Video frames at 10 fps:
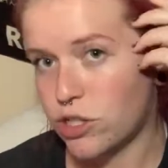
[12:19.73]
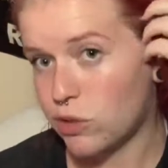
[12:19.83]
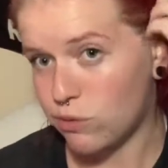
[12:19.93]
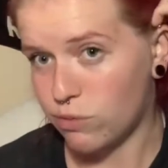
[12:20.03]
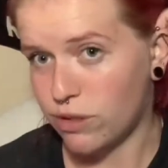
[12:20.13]
to
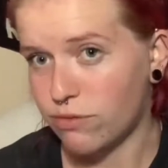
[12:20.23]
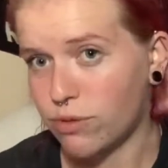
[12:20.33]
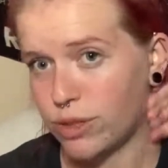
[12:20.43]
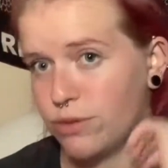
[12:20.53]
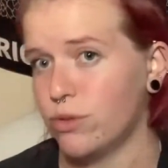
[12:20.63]

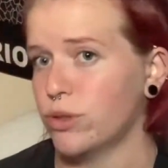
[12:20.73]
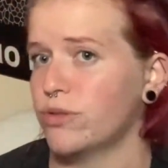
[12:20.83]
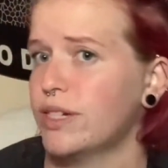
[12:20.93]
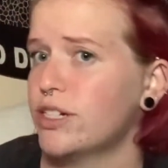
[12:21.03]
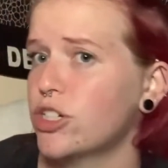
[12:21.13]
144
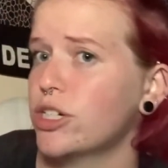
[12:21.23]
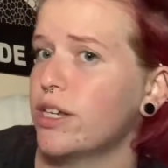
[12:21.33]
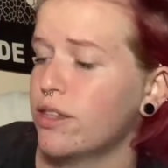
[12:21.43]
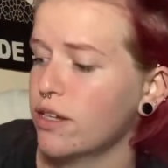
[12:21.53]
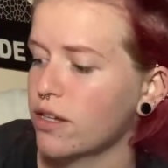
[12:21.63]
range, I
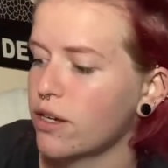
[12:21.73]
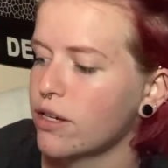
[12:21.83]
think.